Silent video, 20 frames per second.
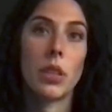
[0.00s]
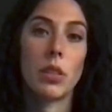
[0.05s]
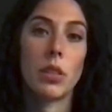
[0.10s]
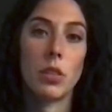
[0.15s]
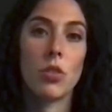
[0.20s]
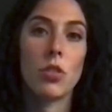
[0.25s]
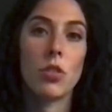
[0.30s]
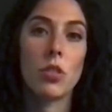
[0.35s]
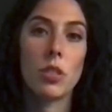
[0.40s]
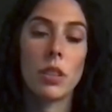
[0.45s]

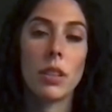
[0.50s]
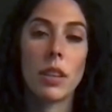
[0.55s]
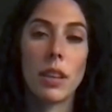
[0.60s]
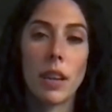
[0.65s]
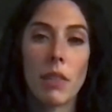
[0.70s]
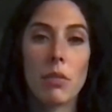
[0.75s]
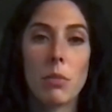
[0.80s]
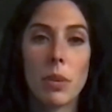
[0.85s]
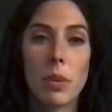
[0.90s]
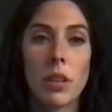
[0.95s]
Usually like
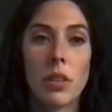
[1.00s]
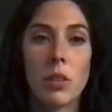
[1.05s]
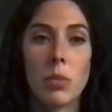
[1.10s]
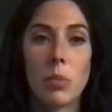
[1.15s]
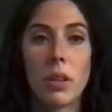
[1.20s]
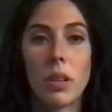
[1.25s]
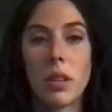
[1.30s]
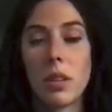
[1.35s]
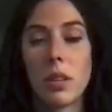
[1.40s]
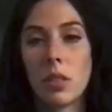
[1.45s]
everybody's
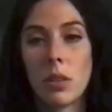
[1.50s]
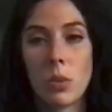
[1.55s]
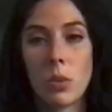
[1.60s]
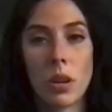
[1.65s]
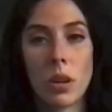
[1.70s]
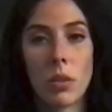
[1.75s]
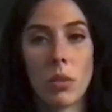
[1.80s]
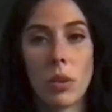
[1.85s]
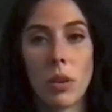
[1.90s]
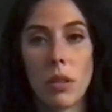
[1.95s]
pretty easy to
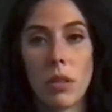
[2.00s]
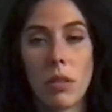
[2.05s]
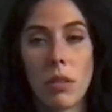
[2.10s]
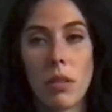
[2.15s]
work with.